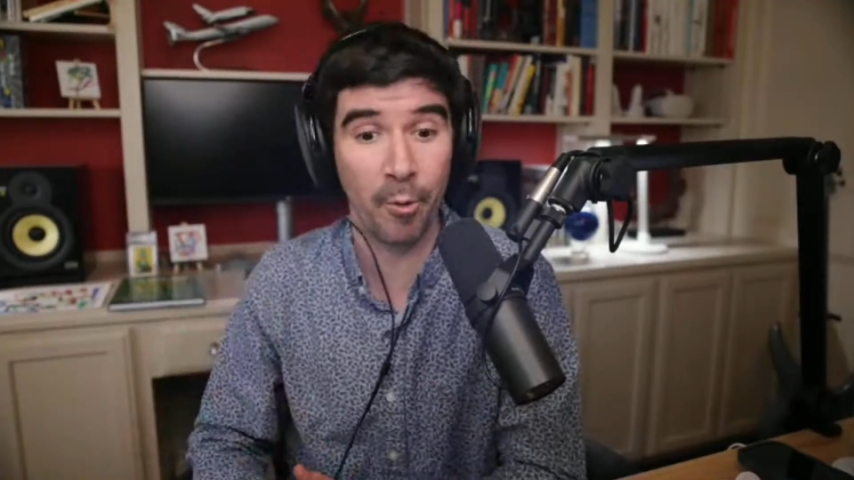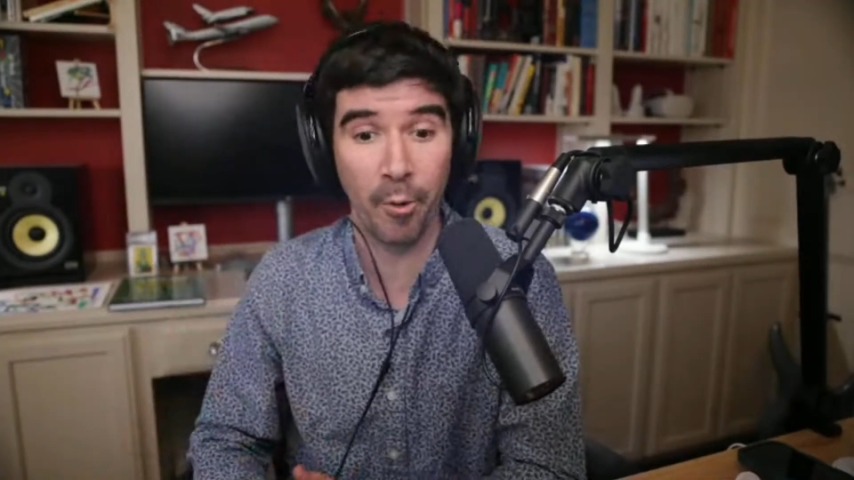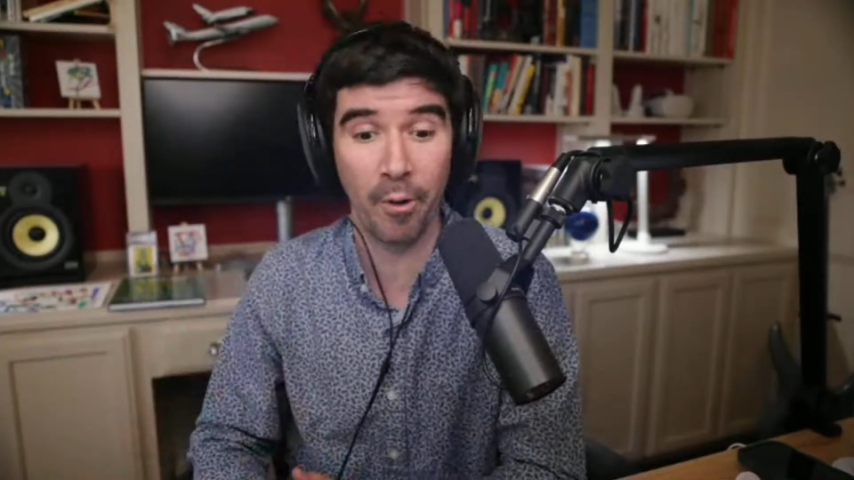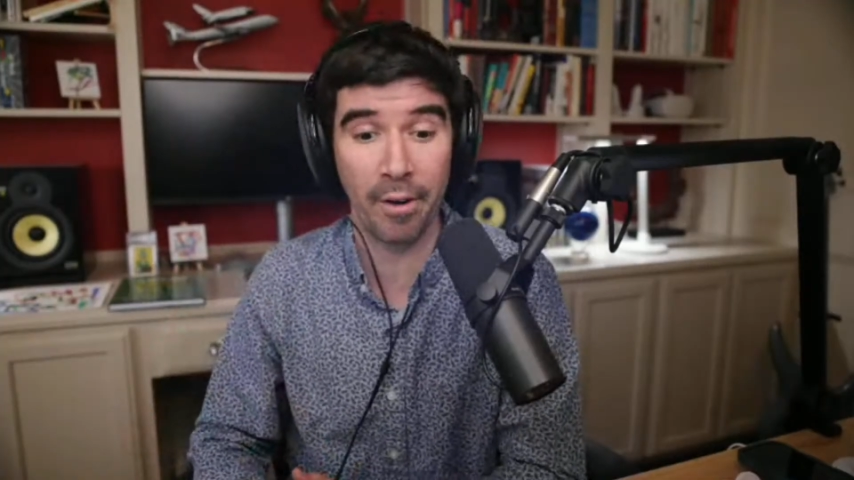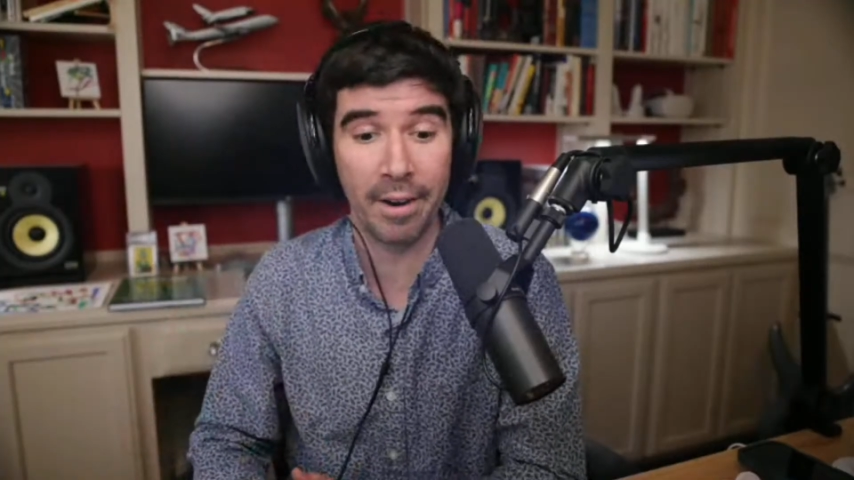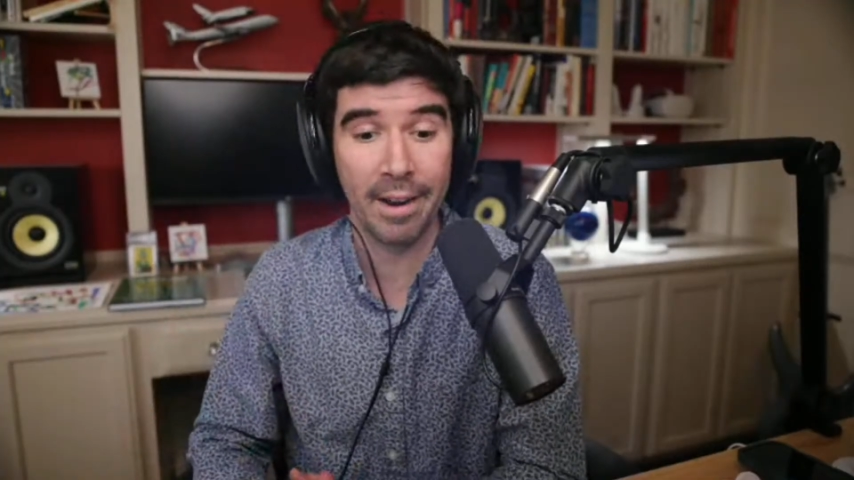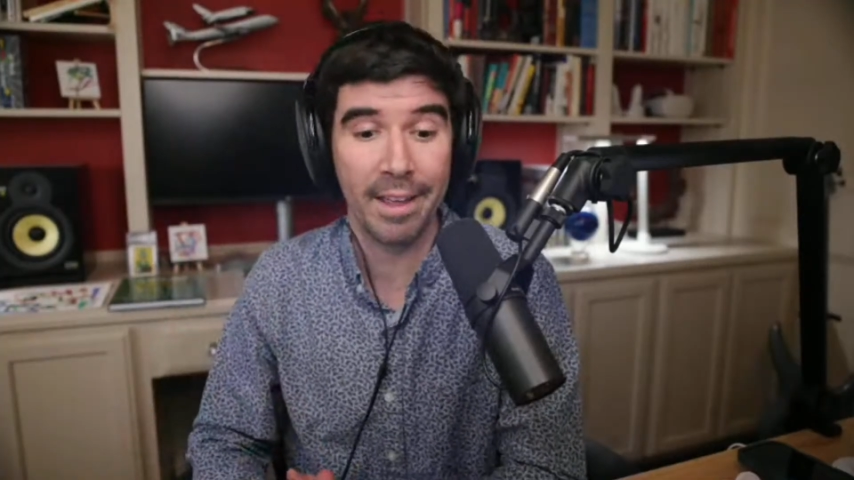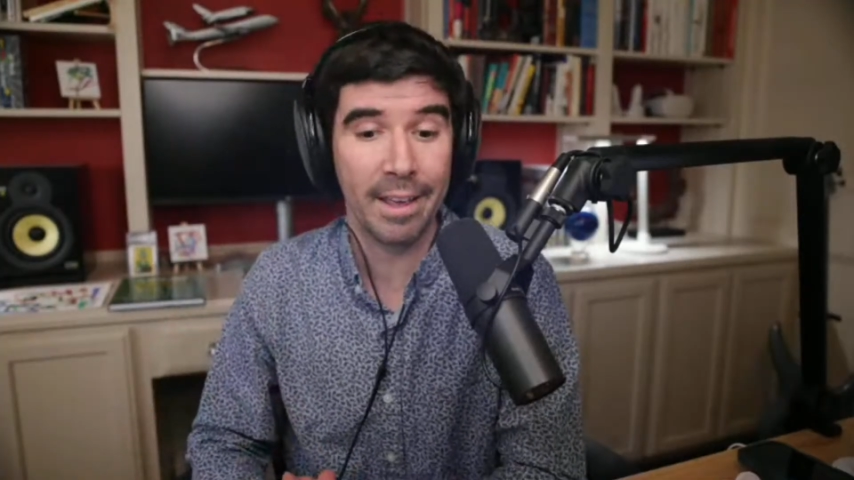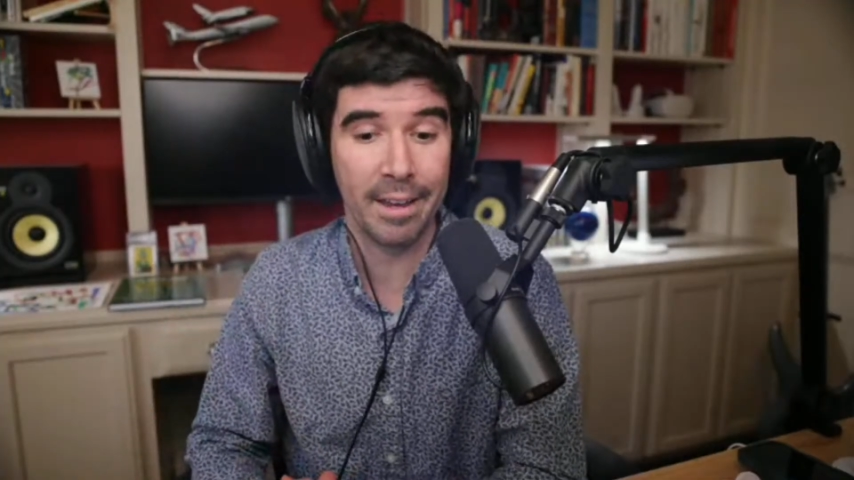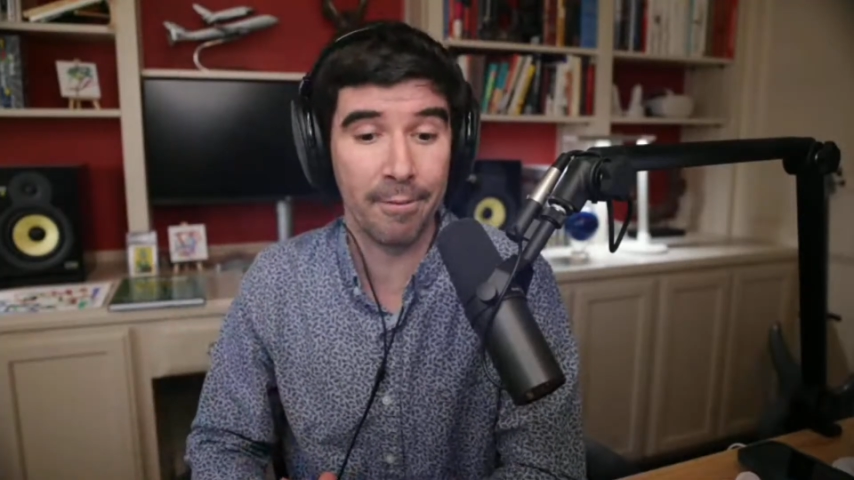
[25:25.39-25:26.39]
or
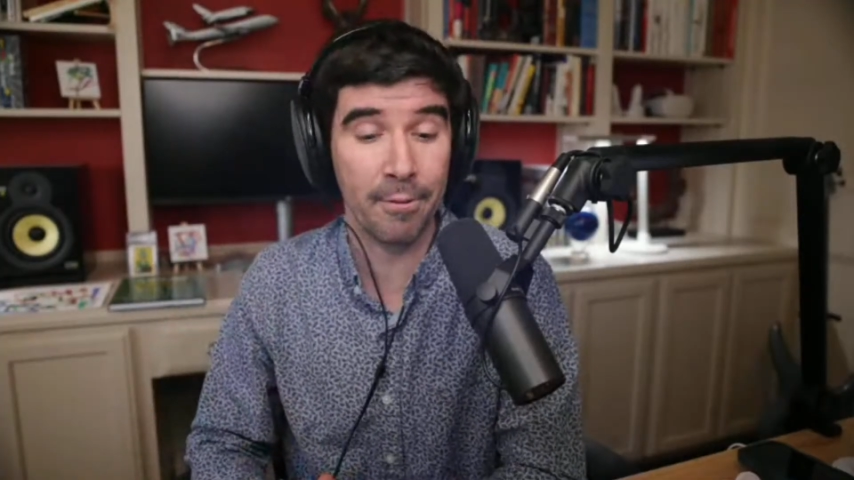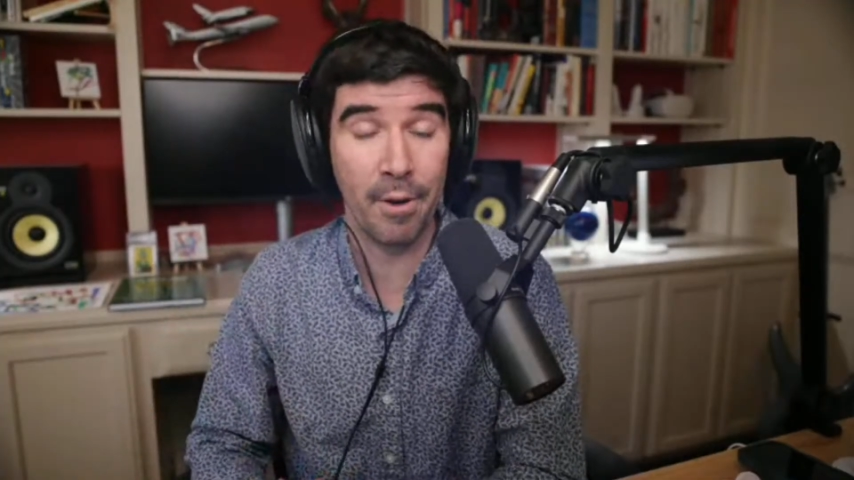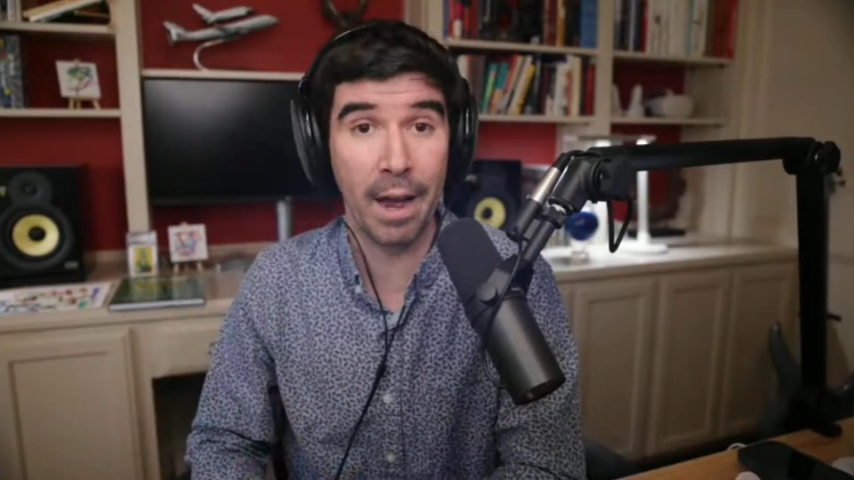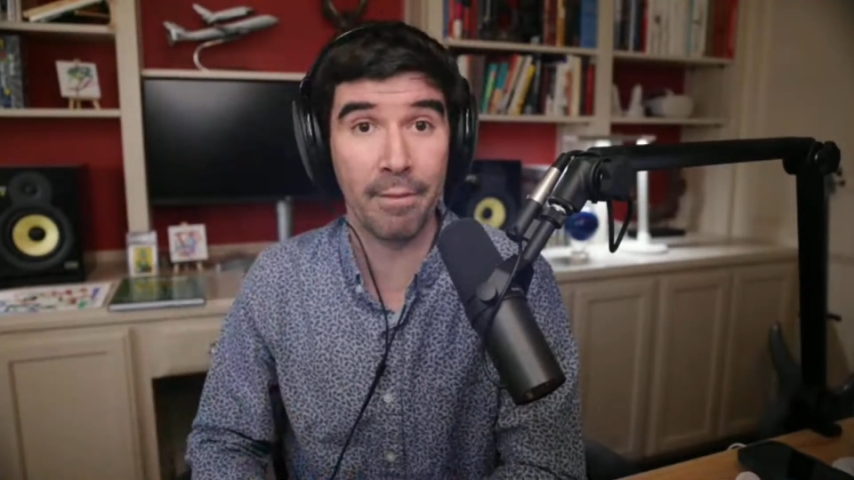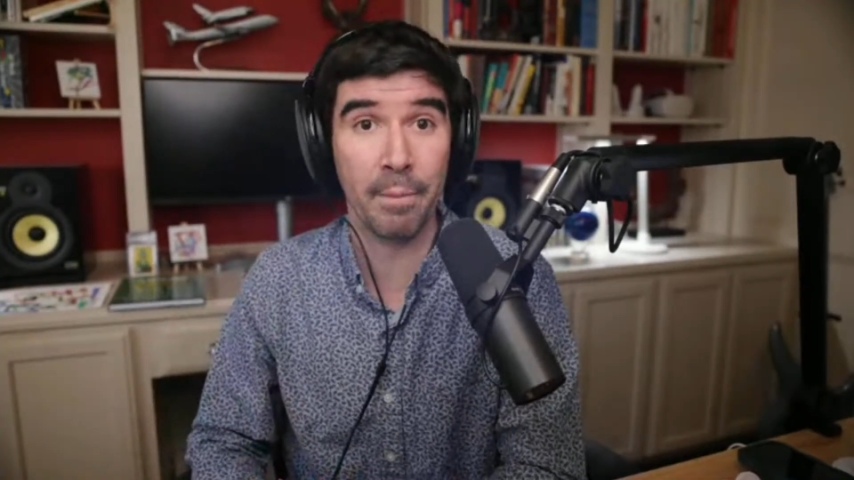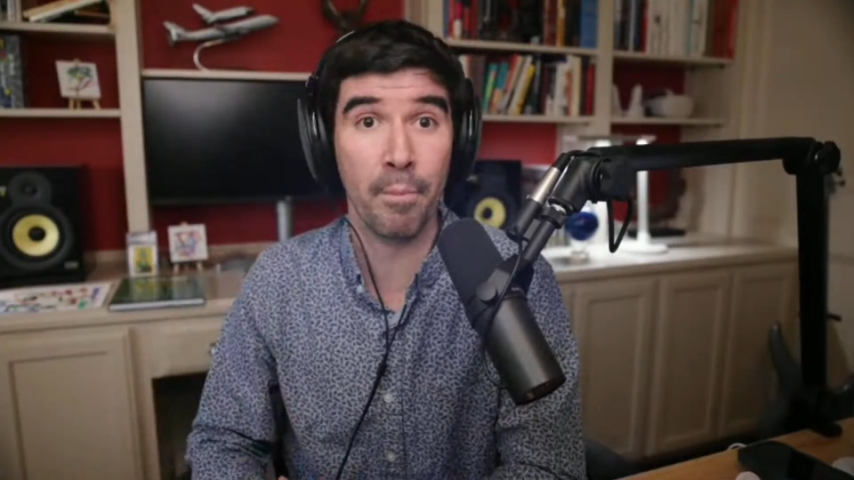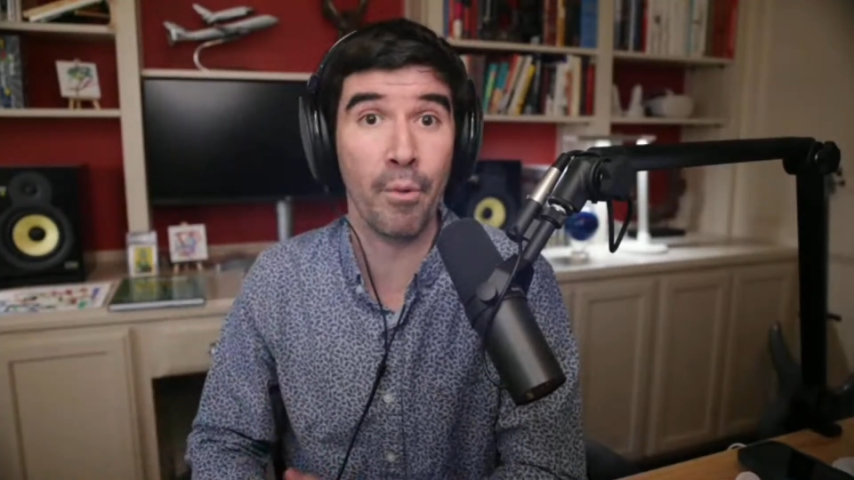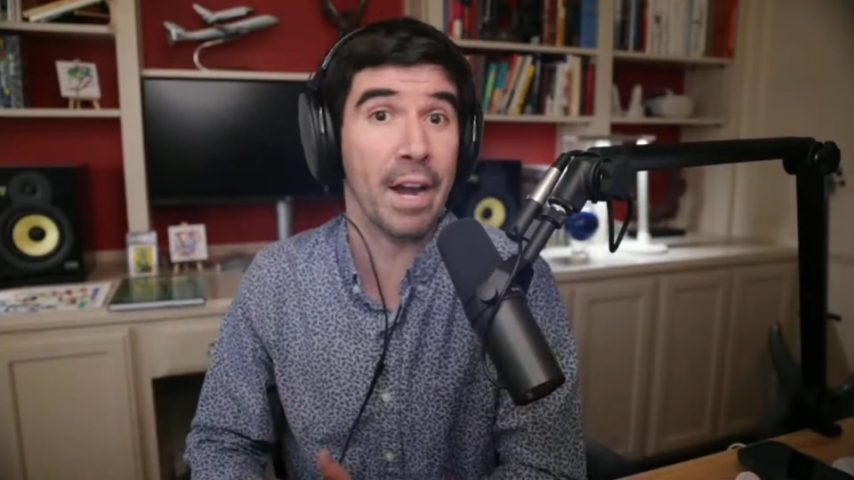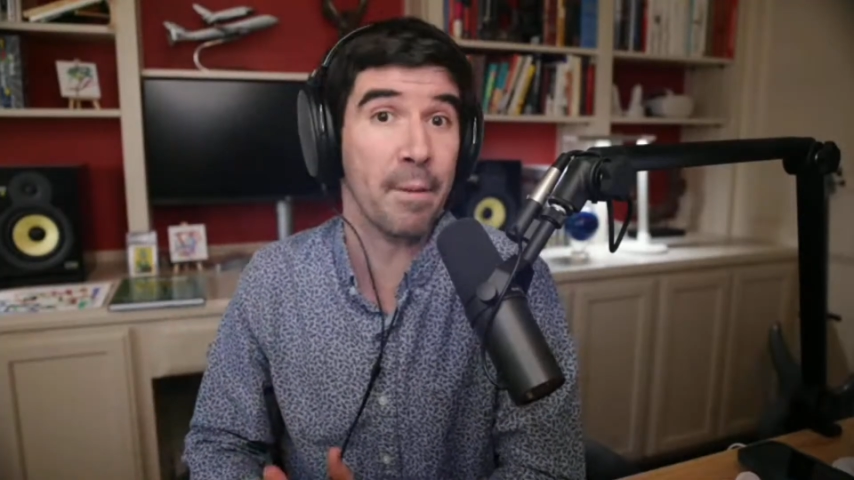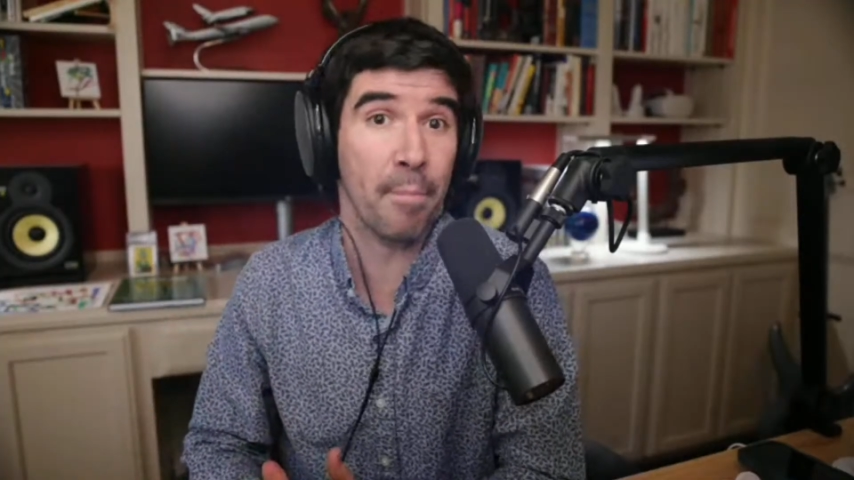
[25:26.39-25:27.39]
if you have a brake